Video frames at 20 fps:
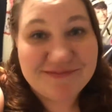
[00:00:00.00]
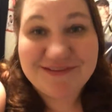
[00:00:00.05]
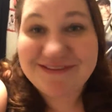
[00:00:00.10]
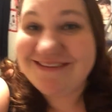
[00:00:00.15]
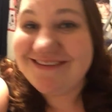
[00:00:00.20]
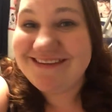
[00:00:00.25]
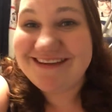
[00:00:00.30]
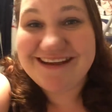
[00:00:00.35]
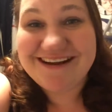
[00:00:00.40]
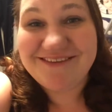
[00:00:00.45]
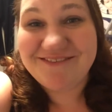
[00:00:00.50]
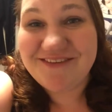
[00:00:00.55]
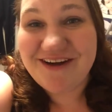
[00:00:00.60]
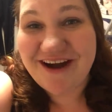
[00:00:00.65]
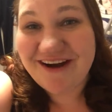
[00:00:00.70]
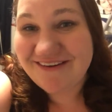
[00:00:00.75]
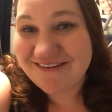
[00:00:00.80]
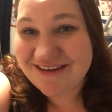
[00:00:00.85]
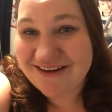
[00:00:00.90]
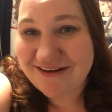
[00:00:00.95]
See you
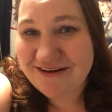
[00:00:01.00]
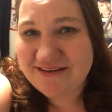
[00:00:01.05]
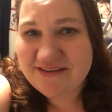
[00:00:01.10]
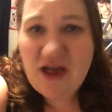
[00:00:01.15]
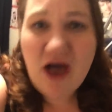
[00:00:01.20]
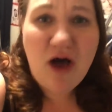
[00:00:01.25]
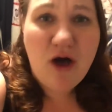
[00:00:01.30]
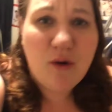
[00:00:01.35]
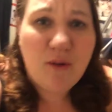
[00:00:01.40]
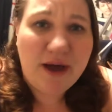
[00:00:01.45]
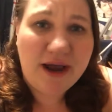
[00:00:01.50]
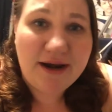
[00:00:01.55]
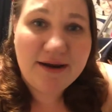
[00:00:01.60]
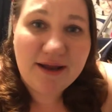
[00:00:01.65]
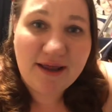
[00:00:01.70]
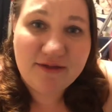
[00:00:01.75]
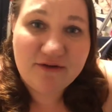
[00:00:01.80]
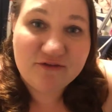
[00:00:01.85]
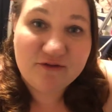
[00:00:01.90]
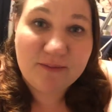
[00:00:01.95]
tomorrow, cuties. Oh, and
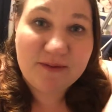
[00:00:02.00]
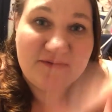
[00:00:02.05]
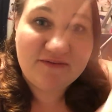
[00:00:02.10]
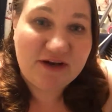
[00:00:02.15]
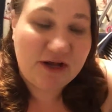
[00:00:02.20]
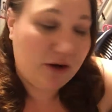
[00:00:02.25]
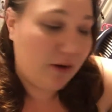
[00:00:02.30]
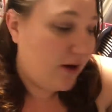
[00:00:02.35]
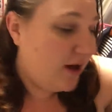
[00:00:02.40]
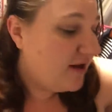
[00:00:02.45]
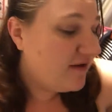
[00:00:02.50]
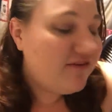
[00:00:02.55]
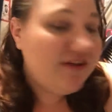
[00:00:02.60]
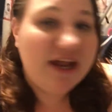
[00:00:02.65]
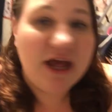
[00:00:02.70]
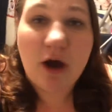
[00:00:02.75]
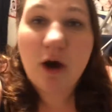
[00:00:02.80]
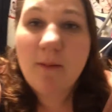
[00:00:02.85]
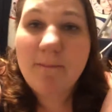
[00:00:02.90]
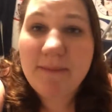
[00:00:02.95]
uh, there's gonna be a video.
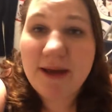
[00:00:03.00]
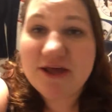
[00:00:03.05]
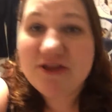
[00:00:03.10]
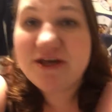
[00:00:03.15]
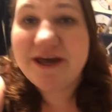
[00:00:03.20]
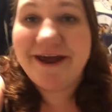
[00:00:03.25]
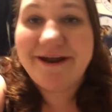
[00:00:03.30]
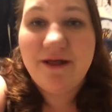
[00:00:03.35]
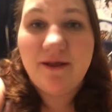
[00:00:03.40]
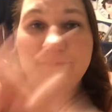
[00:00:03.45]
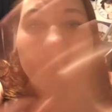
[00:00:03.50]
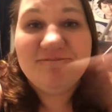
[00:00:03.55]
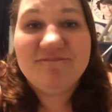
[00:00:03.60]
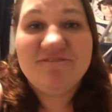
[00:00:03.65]
Video, main channel,